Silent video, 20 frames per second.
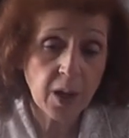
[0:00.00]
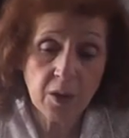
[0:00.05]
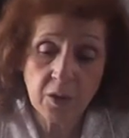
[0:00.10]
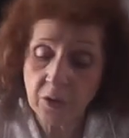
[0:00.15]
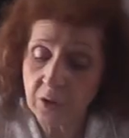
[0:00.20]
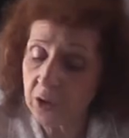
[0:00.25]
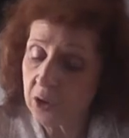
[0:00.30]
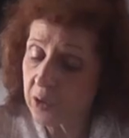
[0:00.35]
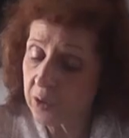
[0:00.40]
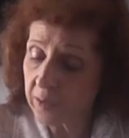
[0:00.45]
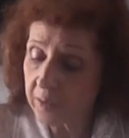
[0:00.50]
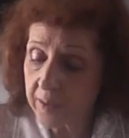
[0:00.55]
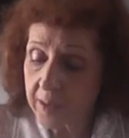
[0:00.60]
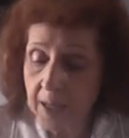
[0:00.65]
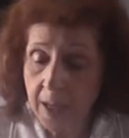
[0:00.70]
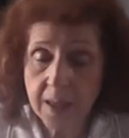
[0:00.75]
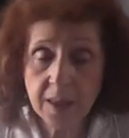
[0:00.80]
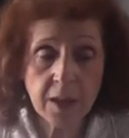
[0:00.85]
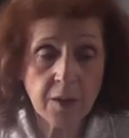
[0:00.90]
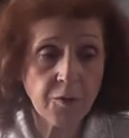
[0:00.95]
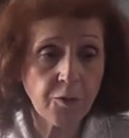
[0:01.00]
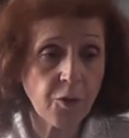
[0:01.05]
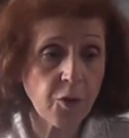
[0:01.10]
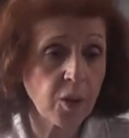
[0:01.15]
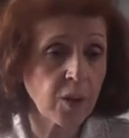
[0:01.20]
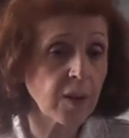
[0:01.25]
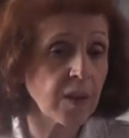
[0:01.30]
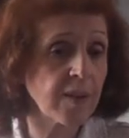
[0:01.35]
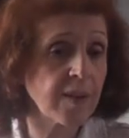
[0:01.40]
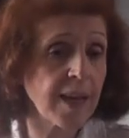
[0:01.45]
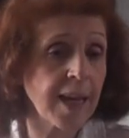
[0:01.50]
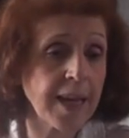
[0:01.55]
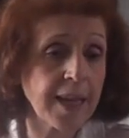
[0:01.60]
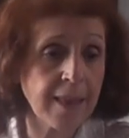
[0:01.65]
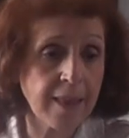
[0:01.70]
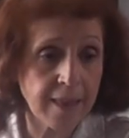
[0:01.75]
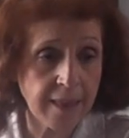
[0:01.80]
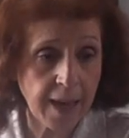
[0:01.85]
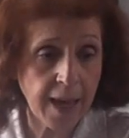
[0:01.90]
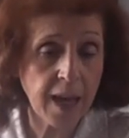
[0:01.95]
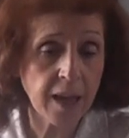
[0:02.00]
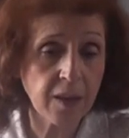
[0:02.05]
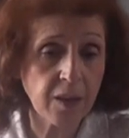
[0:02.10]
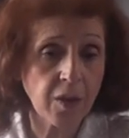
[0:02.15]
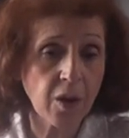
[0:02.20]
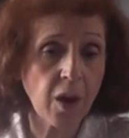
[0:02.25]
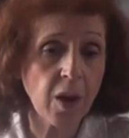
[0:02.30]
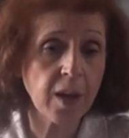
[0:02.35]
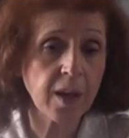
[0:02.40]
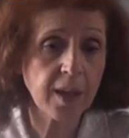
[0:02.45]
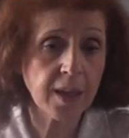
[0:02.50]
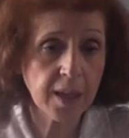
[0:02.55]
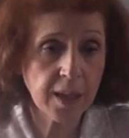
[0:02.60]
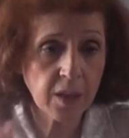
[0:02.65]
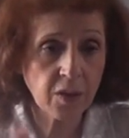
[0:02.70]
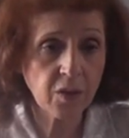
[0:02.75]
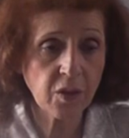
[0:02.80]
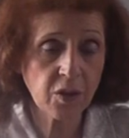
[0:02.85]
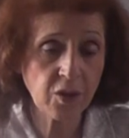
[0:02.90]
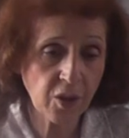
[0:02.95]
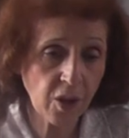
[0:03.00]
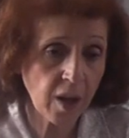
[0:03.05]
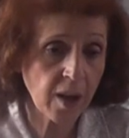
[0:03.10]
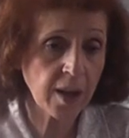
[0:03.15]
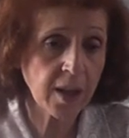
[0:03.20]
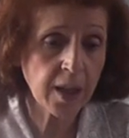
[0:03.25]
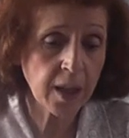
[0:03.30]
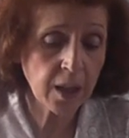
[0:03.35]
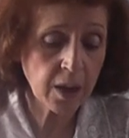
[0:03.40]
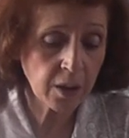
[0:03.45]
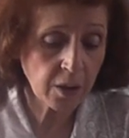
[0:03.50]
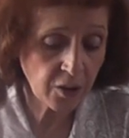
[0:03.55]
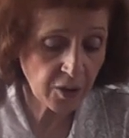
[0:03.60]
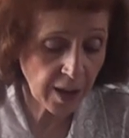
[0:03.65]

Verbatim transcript: So it's nothing foreign to take that thought into Daniel,